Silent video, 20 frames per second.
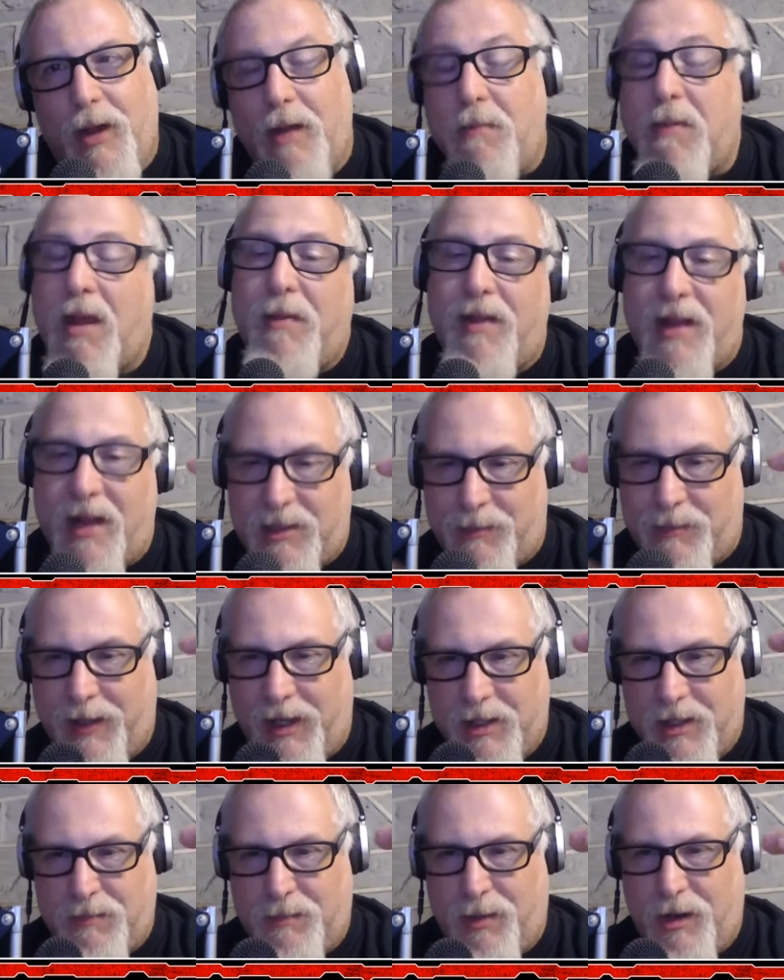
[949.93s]
And maybe that's
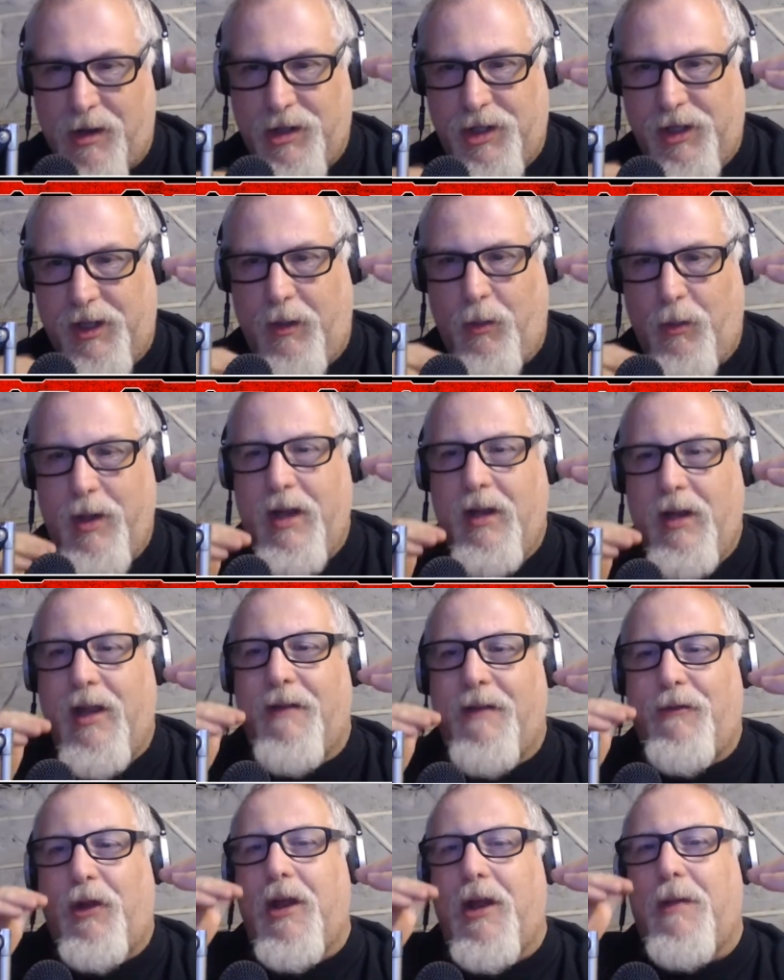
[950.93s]
because partially we
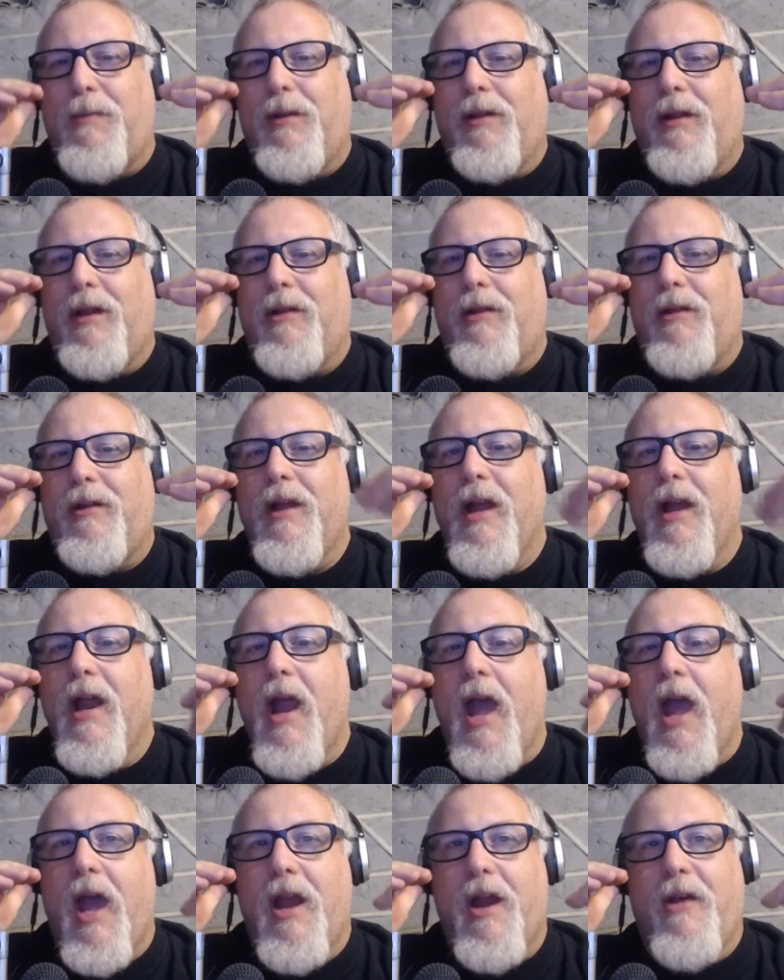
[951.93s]
leveled up a little
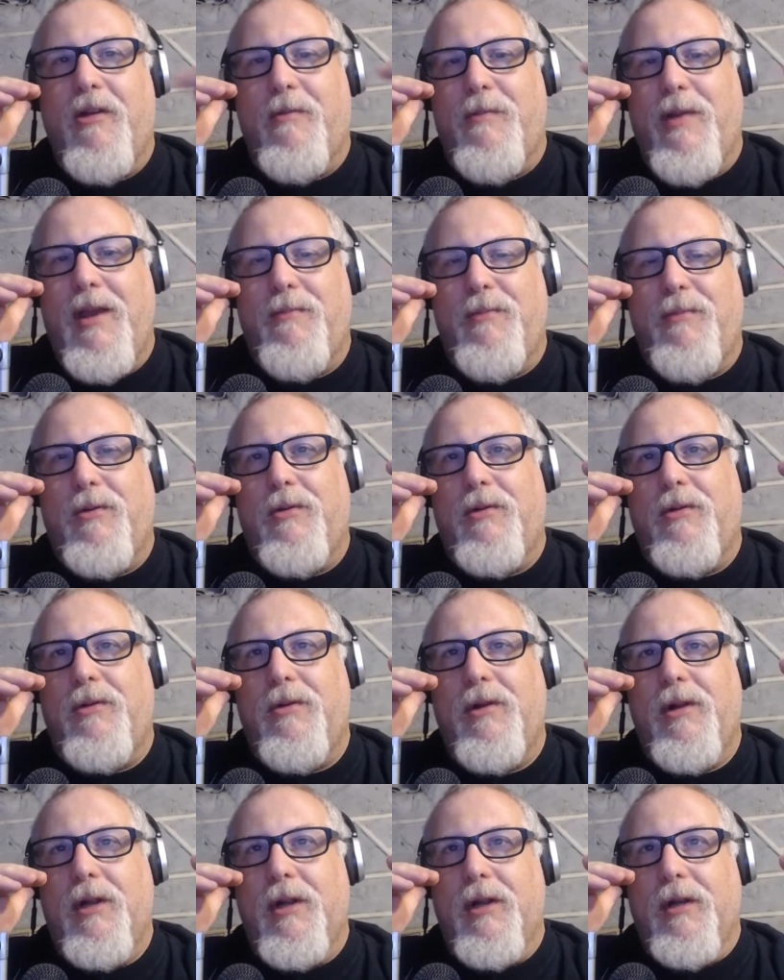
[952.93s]
and other people,